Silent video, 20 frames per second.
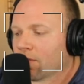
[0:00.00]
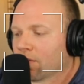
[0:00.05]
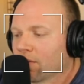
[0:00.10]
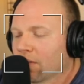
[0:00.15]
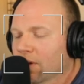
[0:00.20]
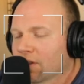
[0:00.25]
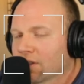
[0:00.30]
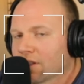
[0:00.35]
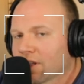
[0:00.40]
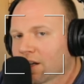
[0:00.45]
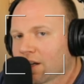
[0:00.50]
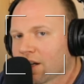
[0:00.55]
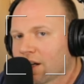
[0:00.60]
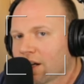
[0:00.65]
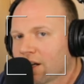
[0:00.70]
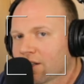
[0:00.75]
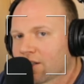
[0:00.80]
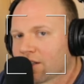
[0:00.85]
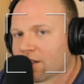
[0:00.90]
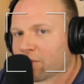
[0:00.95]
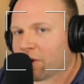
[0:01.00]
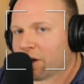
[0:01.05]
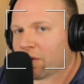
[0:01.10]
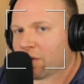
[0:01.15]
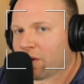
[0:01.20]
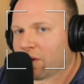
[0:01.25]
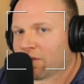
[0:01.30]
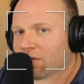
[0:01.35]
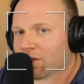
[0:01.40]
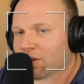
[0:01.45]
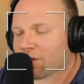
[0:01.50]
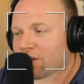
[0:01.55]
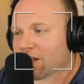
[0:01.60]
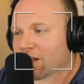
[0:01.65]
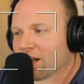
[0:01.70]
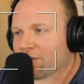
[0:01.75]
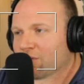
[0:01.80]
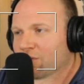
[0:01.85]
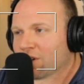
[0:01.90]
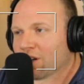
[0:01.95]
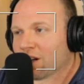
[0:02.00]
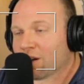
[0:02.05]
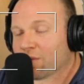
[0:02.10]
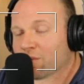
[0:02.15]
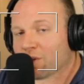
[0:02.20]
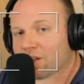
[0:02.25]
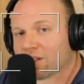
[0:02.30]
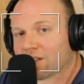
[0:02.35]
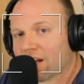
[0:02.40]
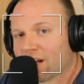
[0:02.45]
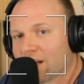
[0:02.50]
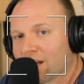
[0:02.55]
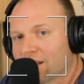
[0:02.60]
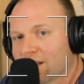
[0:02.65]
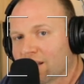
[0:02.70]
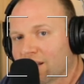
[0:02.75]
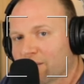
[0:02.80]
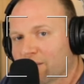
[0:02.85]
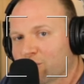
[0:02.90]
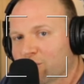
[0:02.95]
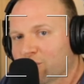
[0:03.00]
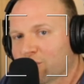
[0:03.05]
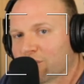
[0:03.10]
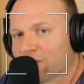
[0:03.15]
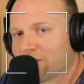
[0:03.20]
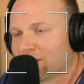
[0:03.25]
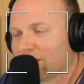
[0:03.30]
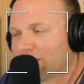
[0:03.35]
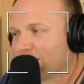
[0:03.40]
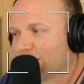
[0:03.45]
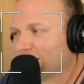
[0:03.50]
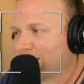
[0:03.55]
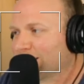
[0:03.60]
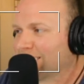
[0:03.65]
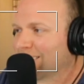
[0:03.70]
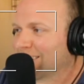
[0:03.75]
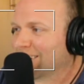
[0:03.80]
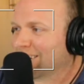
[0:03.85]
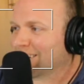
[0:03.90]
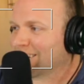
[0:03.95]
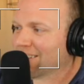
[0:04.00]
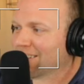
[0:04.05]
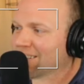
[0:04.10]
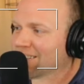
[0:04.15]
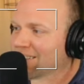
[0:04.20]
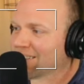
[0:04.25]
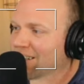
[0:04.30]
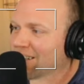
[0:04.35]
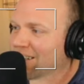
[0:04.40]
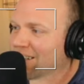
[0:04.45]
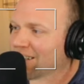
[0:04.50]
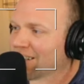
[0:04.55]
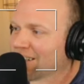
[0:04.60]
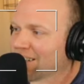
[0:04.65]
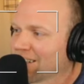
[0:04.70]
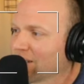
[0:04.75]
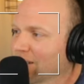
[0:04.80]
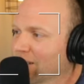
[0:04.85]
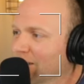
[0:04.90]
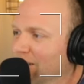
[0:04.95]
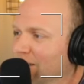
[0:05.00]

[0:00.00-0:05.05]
it's occasionally my wife will go, Chad, we're not in Montana anymore. It's kind of funny.